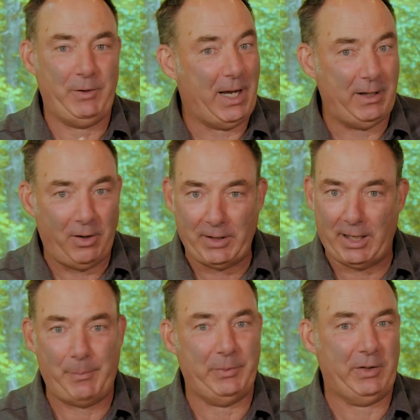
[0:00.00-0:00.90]
If you hadn't heard
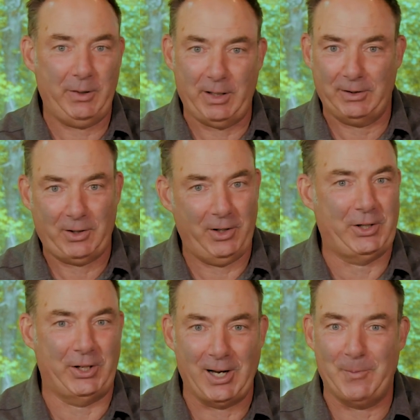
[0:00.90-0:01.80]
that episode, I
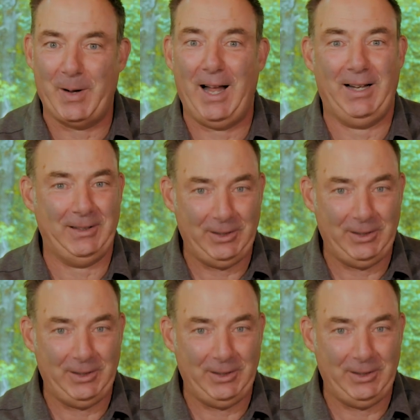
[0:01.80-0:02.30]
encourage you to go back.